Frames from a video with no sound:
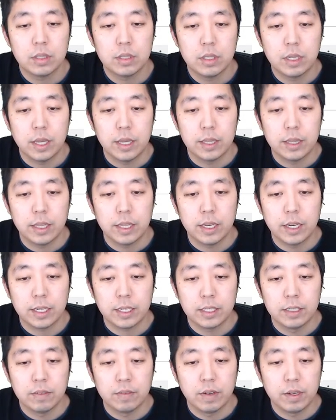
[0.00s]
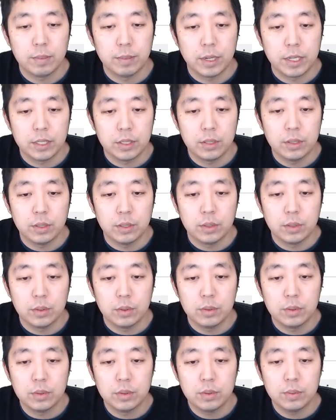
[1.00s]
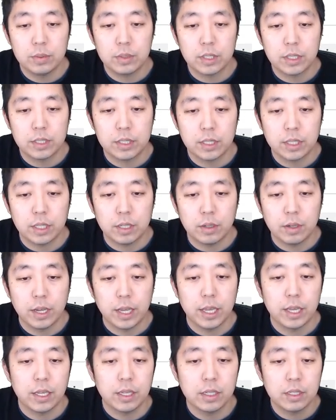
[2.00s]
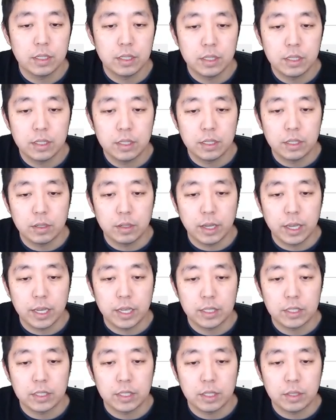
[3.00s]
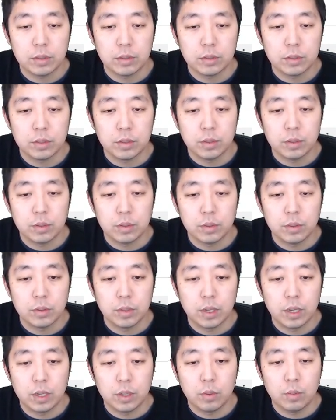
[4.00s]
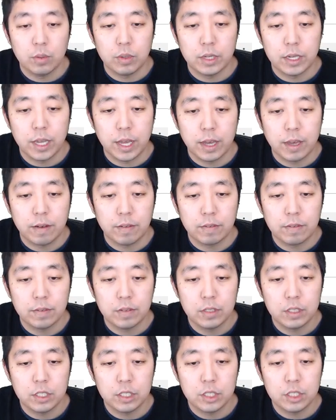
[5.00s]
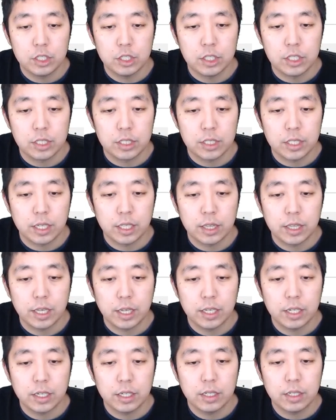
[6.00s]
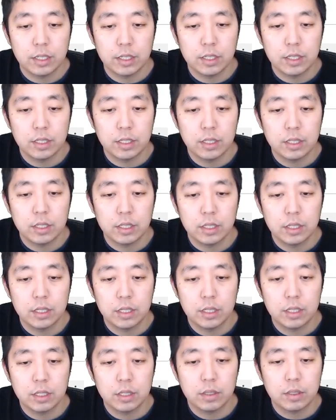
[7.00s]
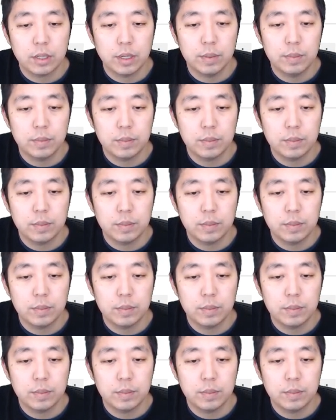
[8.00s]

and then I can divide by 2, oops, that's little a. Little a is equal to uh, 1 half g sine theta. Okay?